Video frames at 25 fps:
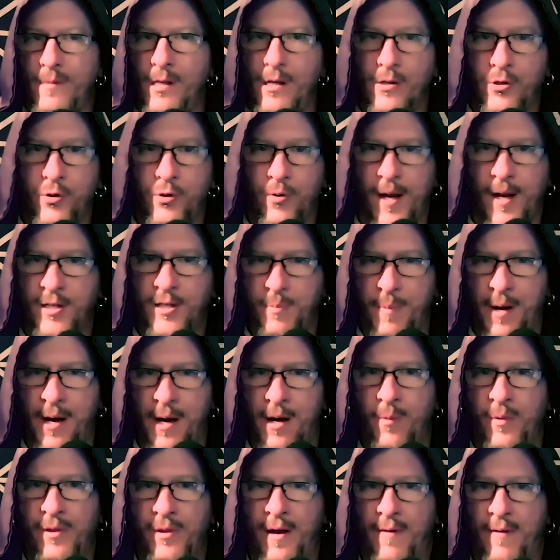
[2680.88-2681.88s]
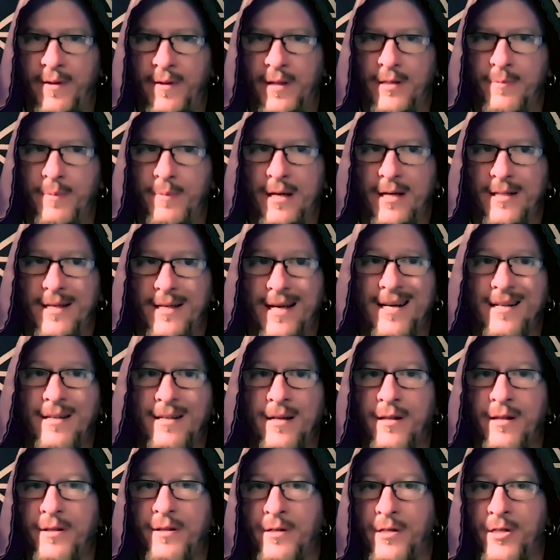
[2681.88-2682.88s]
transparent with everything, because I got
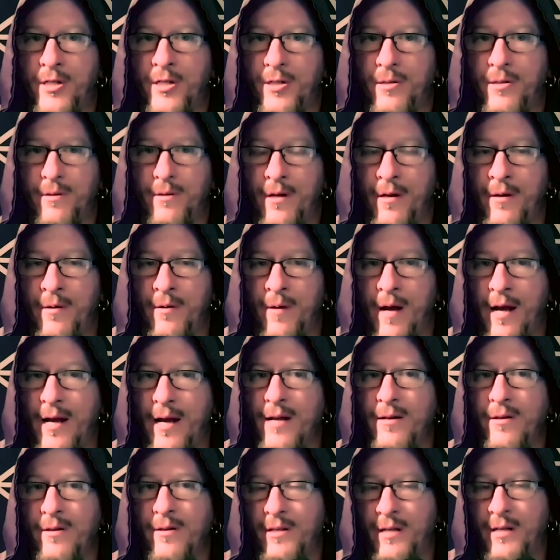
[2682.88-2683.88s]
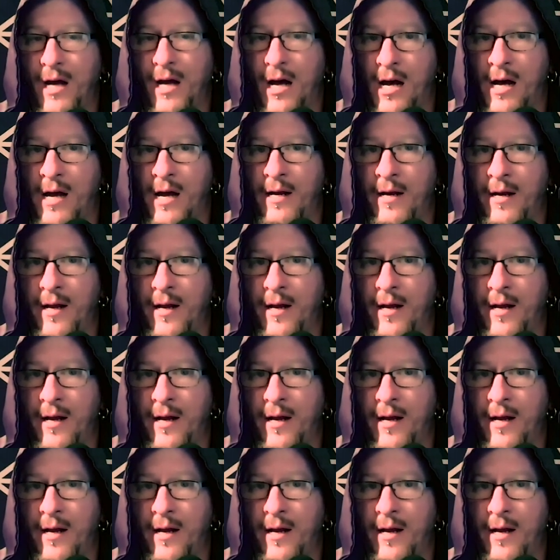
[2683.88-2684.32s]
nothing to, sh- you know, I got nothing to hide.